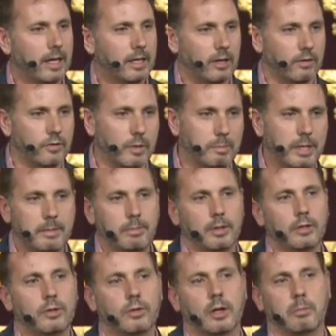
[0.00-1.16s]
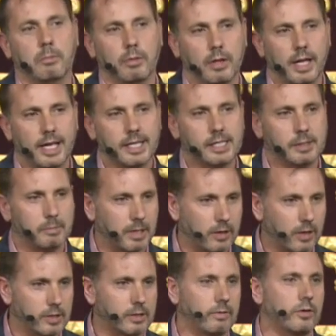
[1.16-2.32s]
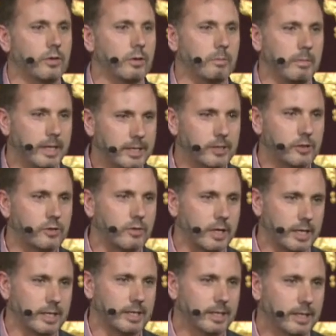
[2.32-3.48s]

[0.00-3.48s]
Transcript: of the people who are blessed because of your ministry